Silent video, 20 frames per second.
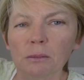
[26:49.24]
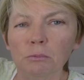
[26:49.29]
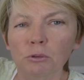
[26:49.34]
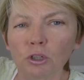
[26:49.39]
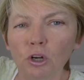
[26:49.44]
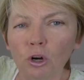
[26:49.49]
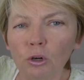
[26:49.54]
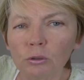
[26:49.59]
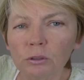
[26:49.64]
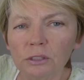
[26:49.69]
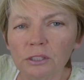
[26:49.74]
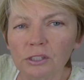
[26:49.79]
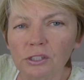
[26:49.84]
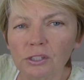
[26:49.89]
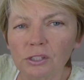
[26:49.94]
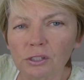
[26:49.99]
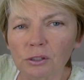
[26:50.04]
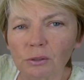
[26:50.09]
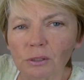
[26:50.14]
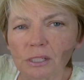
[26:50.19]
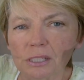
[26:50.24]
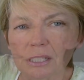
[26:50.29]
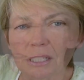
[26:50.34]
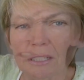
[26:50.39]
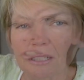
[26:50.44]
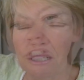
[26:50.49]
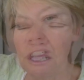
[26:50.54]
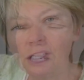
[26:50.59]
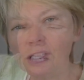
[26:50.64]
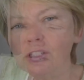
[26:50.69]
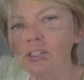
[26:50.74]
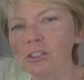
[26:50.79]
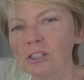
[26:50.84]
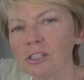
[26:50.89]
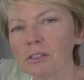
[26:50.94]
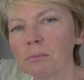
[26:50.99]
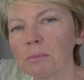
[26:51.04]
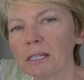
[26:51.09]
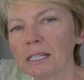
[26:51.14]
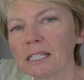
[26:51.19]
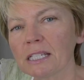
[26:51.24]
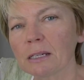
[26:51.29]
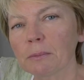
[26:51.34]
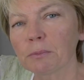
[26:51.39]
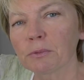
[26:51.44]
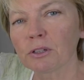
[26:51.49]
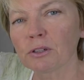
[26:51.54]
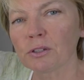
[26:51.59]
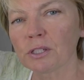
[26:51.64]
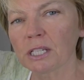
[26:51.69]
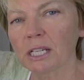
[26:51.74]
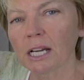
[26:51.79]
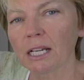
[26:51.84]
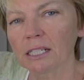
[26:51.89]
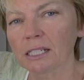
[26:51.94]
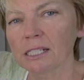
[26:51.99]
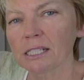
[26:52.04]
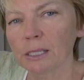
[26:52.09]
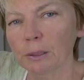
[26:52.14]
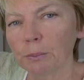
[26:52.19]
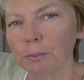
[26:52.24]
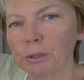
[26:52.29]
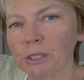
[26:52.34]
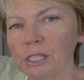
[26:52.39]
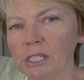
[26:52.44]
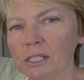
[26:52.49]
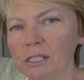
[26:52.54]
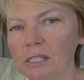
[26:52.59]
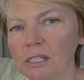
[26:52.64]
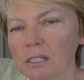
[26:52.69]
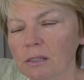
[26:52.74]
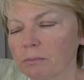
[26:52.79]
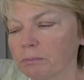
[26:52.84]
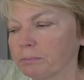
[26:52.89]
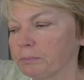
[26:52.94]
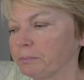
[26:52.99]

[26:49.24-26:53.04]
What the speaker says: coldness to it. It's good to mix up those colour temperatures.